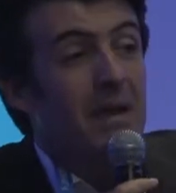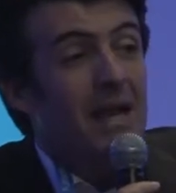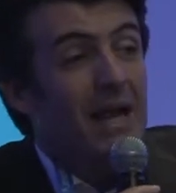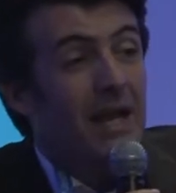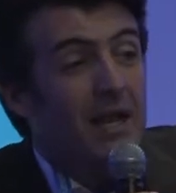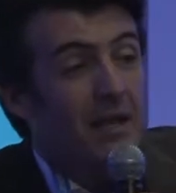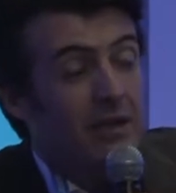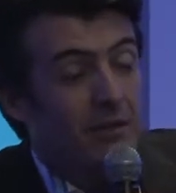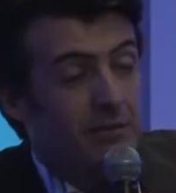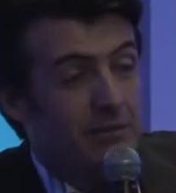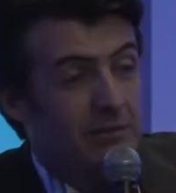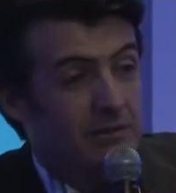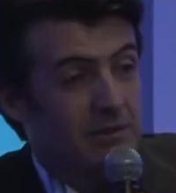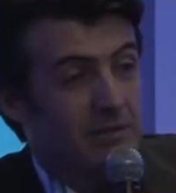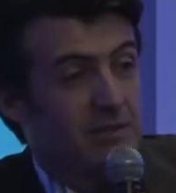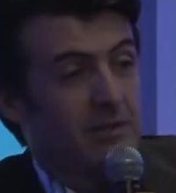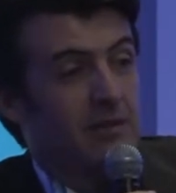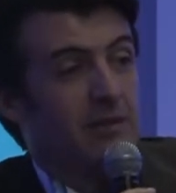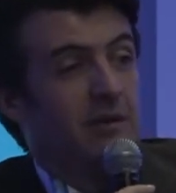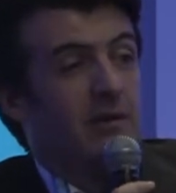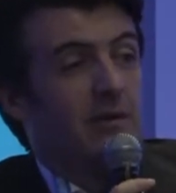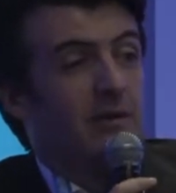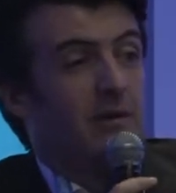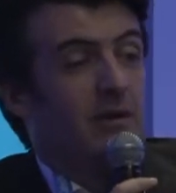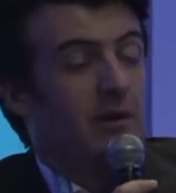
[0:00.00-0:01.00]
millions
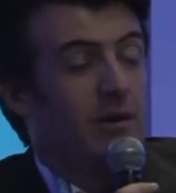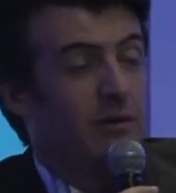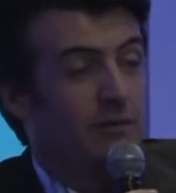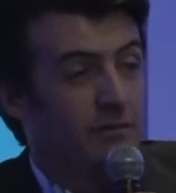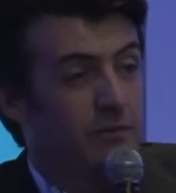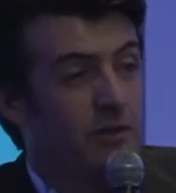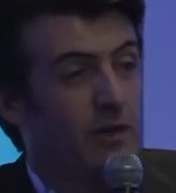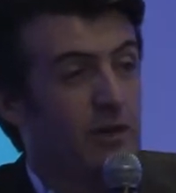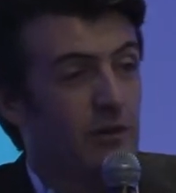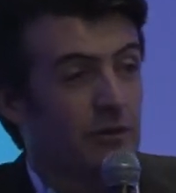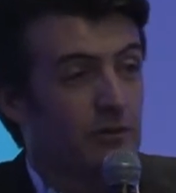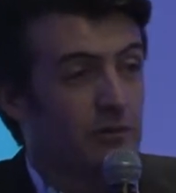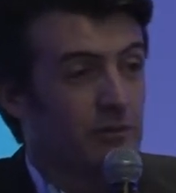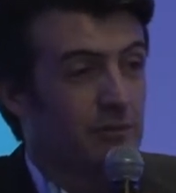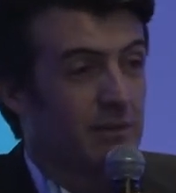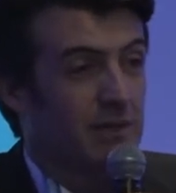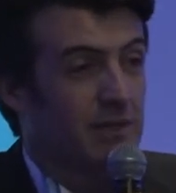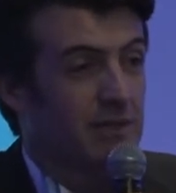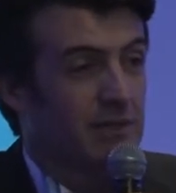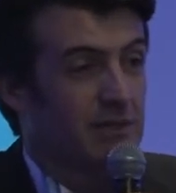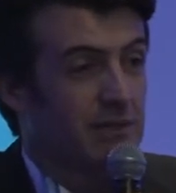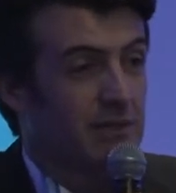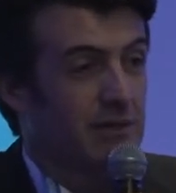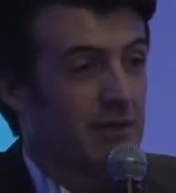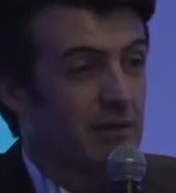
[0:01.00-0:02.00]
of
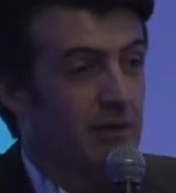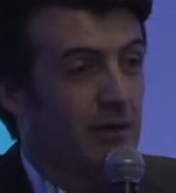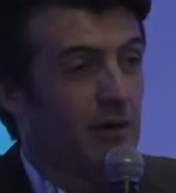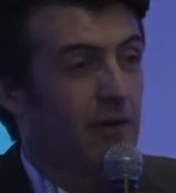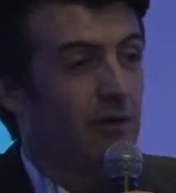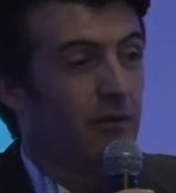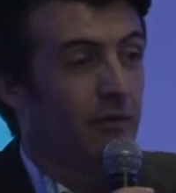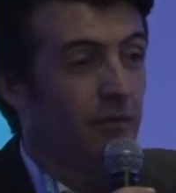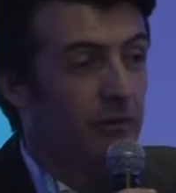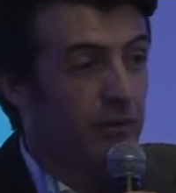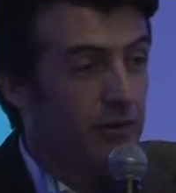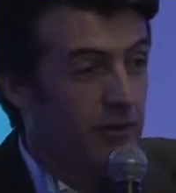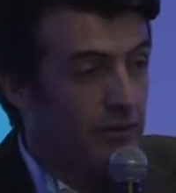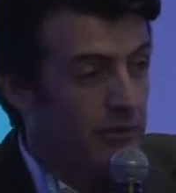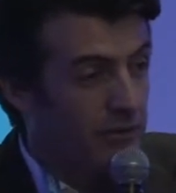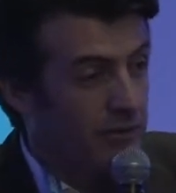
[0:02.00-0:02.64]
documents on